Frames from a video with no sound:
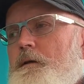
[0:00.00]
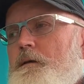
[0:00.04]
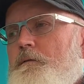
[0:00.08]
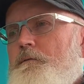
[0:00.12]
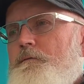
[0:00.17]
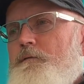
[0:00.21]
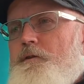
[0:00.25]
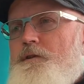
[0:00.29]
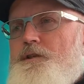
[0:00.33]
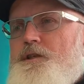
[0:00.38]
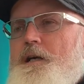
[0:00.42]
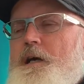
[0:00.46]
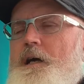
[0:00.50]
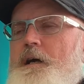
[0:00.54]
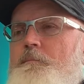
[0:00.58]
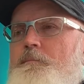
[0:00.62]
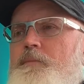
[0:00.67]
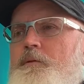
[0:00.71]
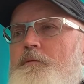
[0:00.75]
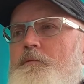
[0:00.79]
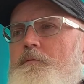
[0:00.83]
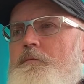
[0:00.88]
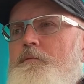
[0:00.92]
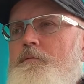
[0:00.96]
for
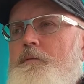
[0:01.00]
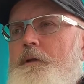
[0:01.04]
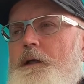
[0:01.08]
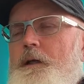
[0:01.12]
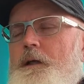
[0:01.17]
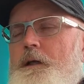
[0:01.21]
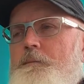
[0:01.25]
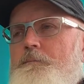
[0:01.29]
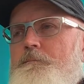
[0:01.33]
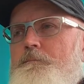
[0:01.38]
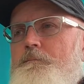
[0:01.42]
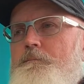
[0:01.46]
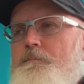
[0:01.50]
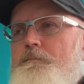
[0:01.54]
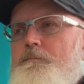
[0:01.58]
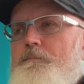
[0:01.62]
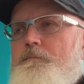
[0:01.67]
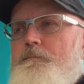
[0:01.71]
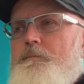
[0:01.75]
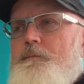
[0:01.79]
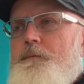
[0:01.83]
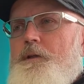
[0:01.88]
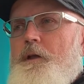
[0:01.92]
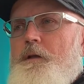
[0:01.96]
example,
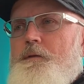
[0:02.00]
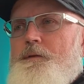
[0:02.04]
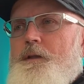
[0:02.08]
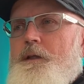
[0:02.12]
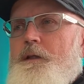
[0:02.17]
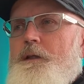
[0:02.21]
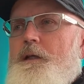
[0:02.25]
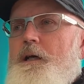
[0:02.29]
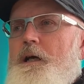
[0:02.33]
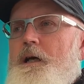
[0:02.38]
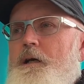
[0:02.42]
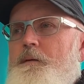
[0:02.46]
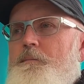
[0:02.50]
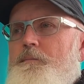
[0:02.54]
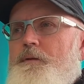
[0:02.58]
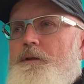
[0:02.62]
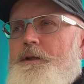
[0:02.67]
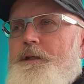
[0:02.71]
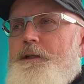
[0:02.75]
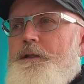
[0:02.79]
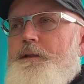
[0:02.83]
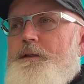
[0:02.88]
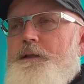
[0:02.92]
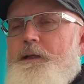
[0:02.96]
the
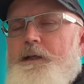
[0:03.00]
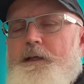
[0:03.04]
library